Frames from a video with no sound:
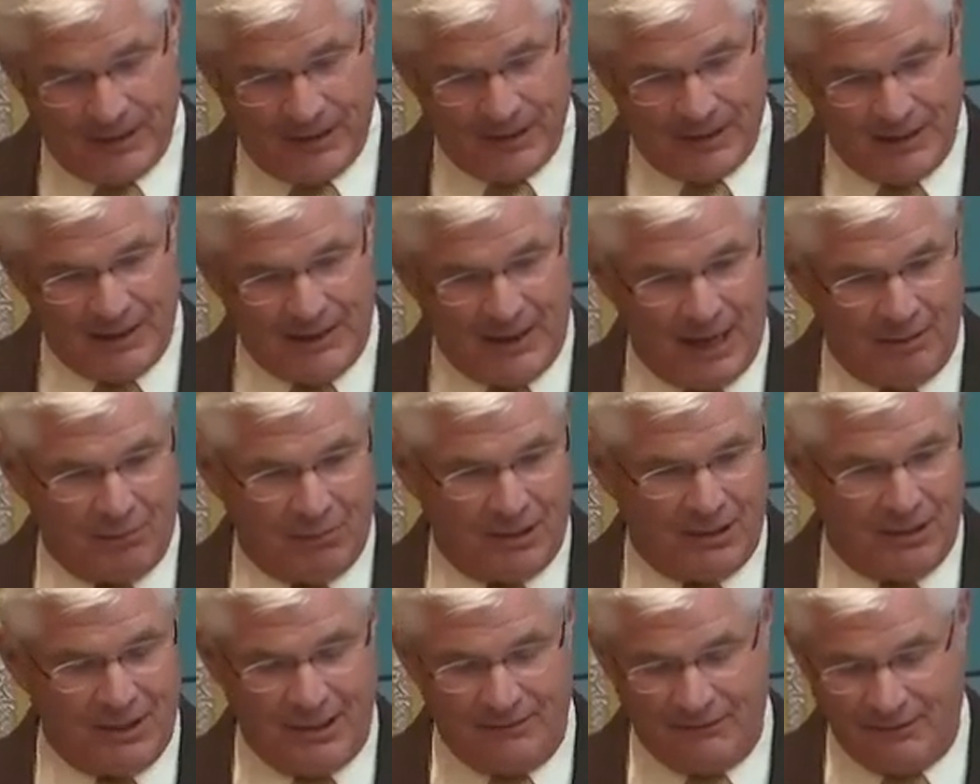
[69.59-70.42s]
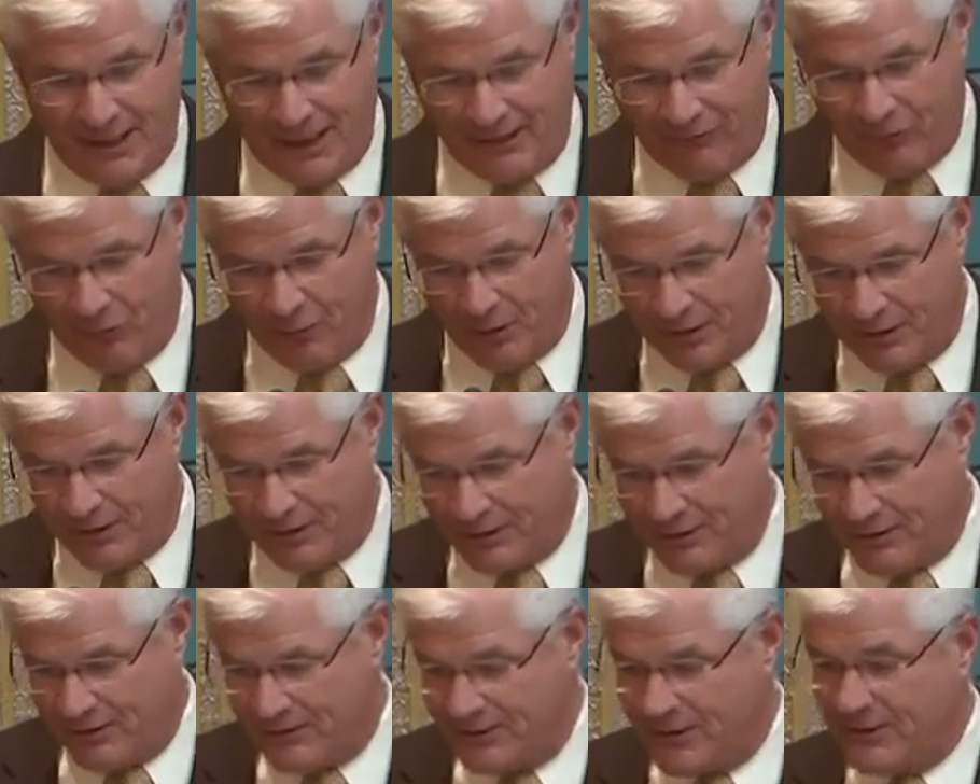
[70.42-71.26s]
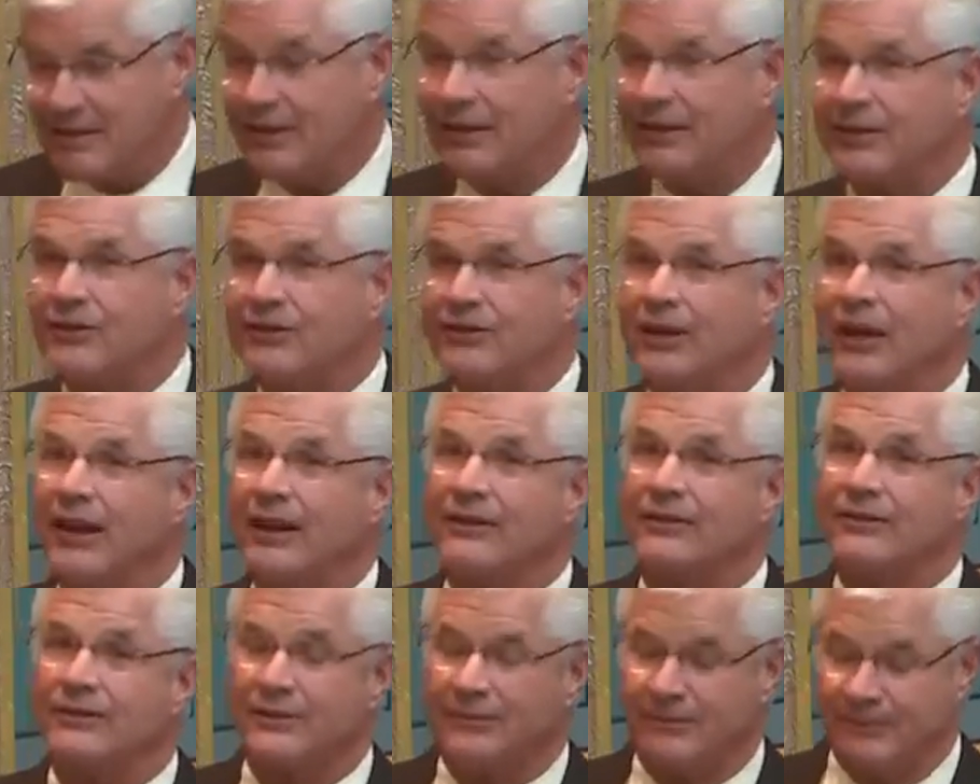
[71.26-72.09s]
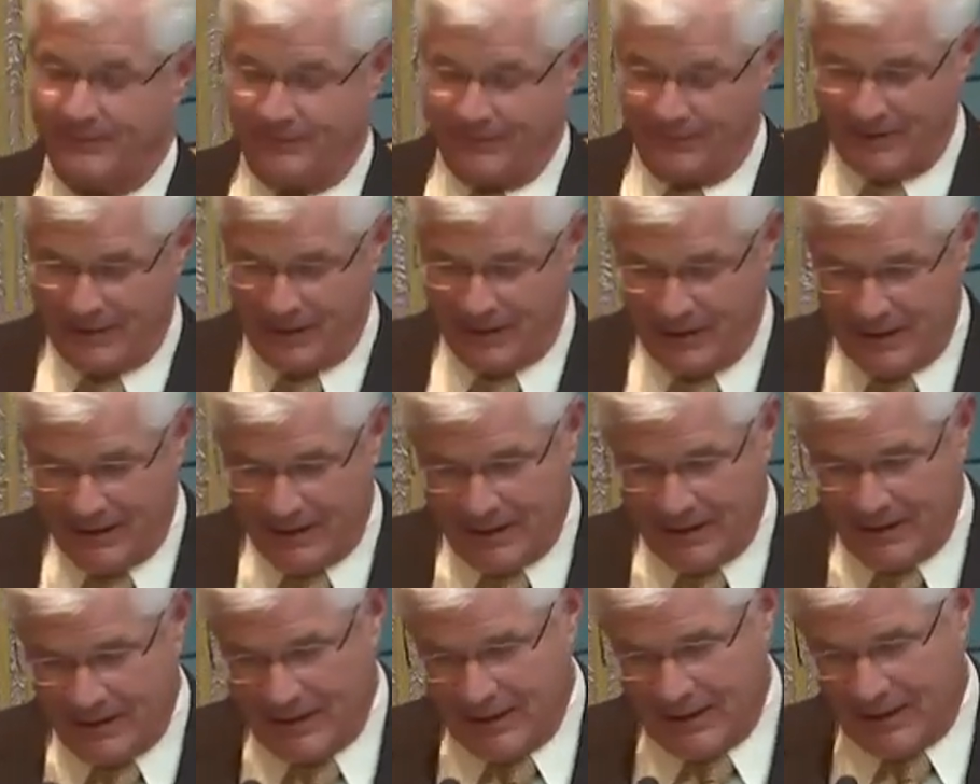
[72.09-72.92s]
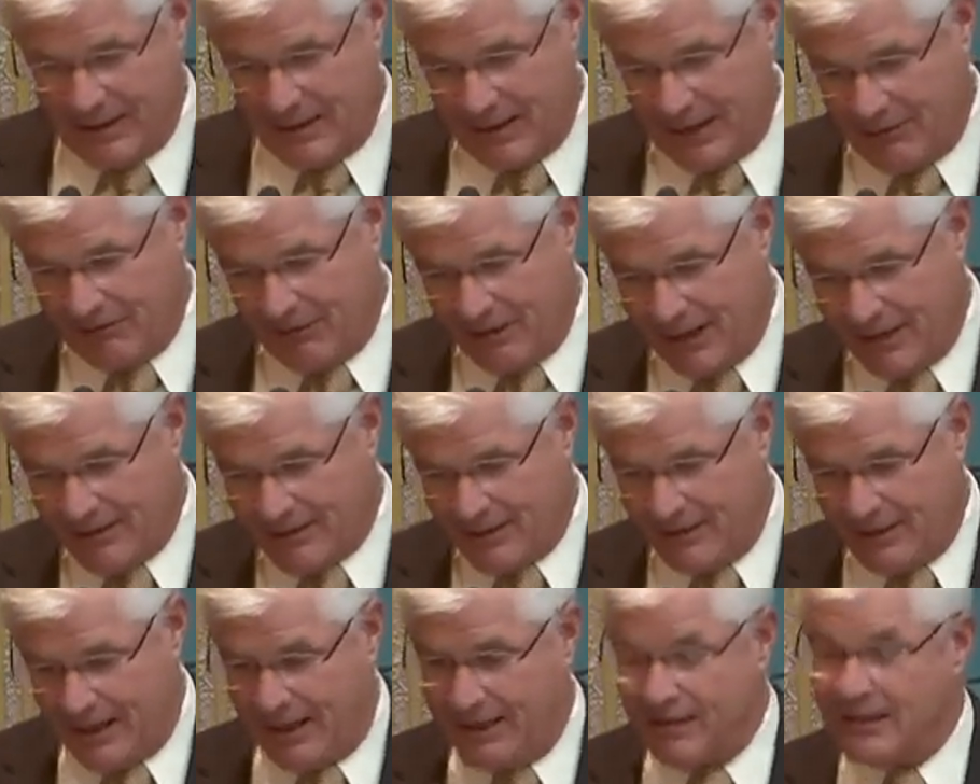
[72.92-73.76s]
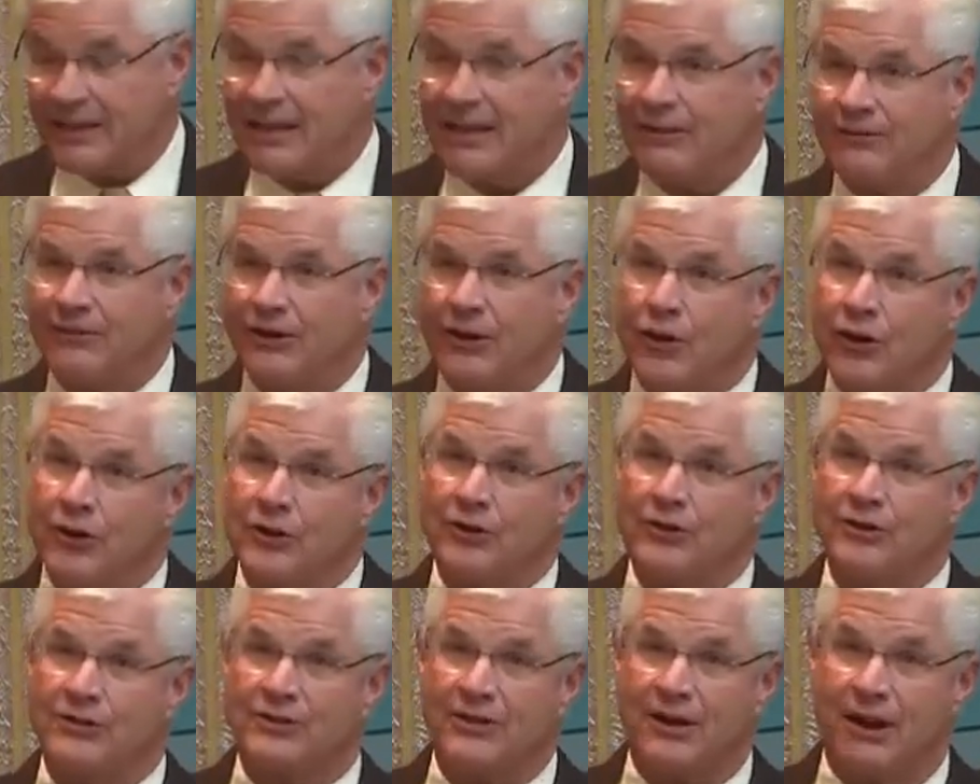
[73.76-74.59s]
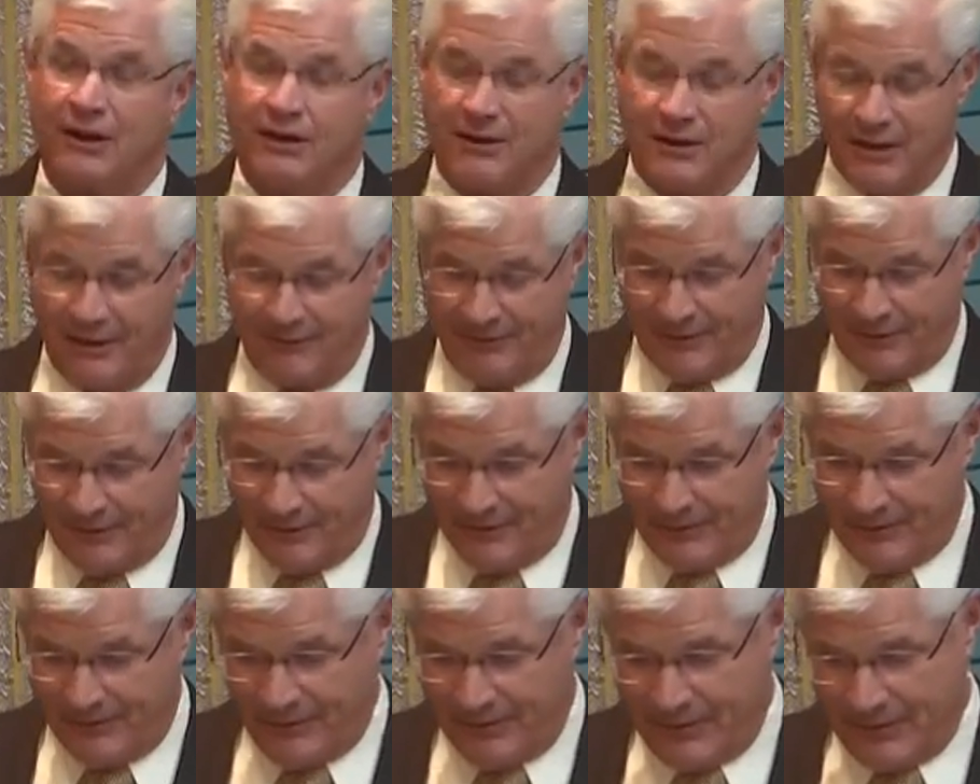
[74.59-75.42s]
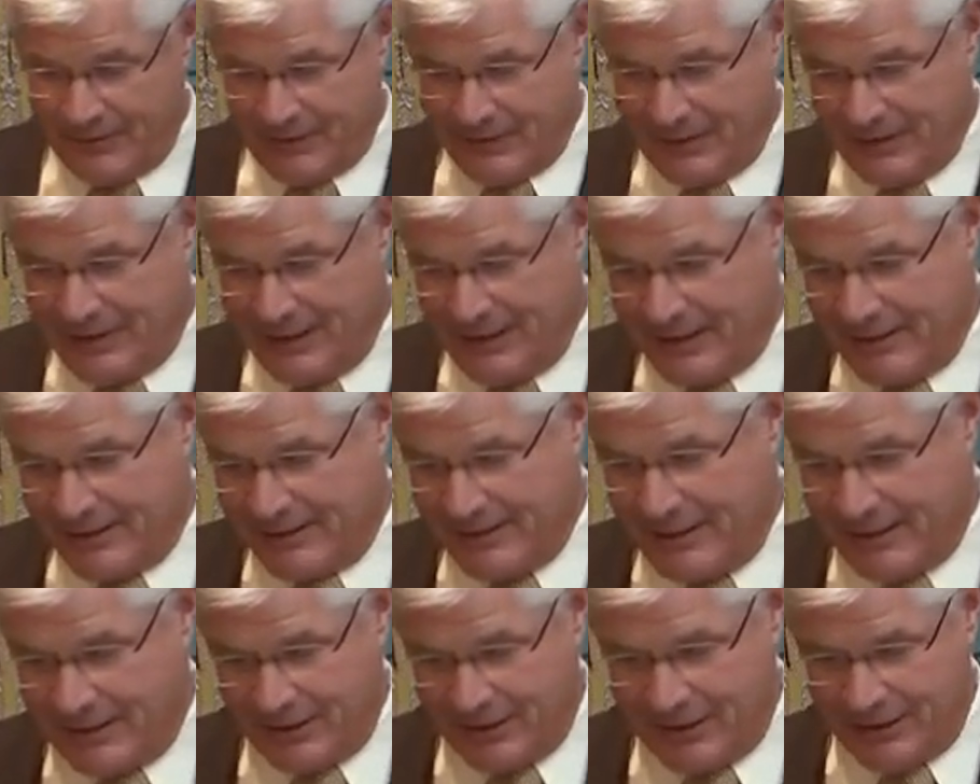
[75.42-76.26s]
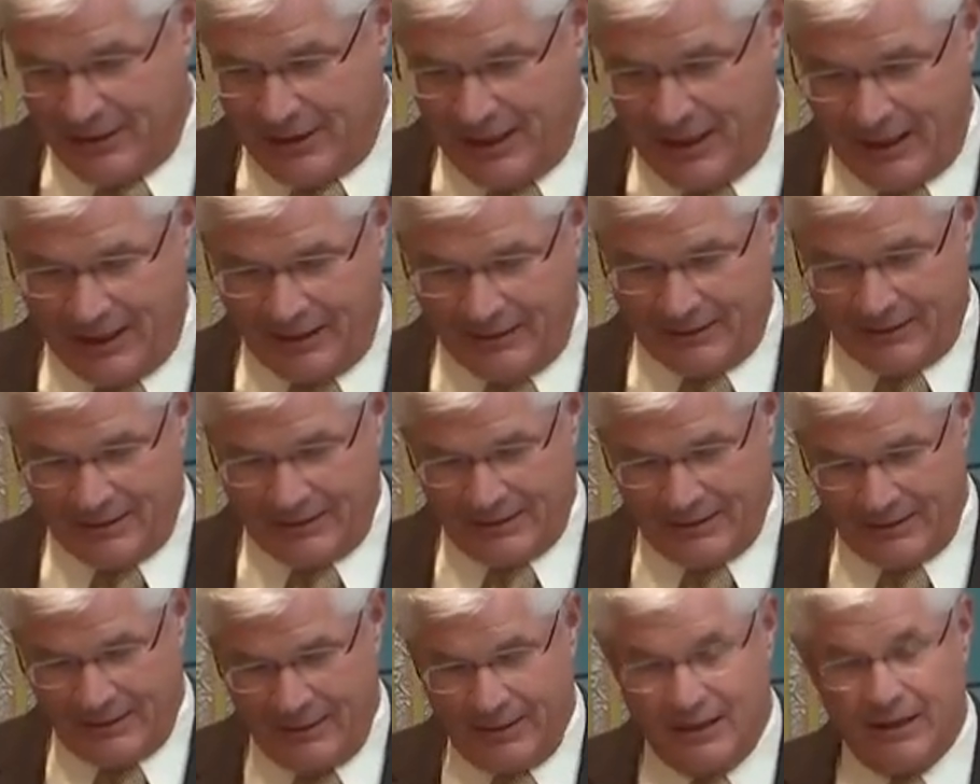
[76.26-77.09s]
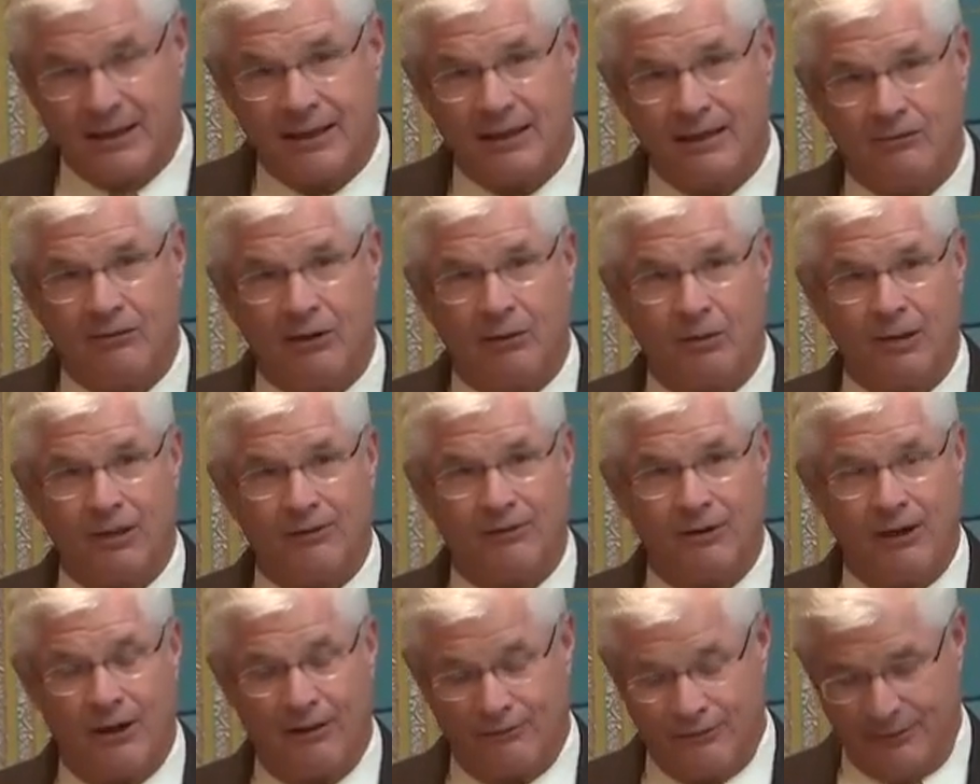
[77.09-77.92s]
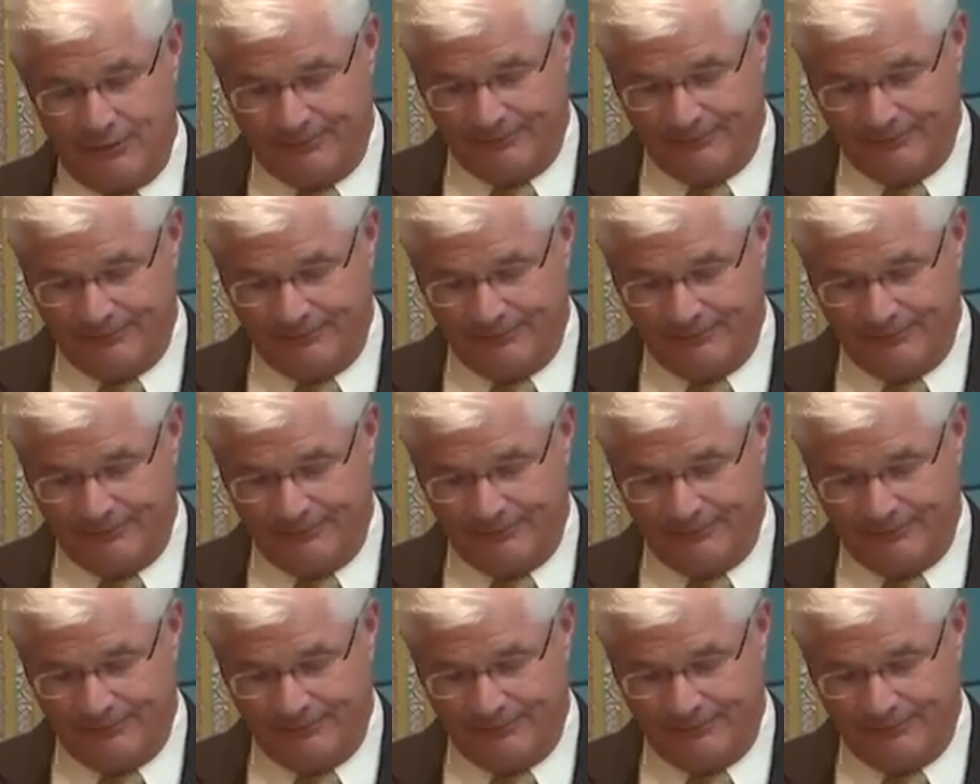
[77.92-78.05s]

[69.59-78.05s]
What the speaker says: Now, I believe that everyone deserves a second chance. And I rise today to urge our governor to take a second chance at what we have offered.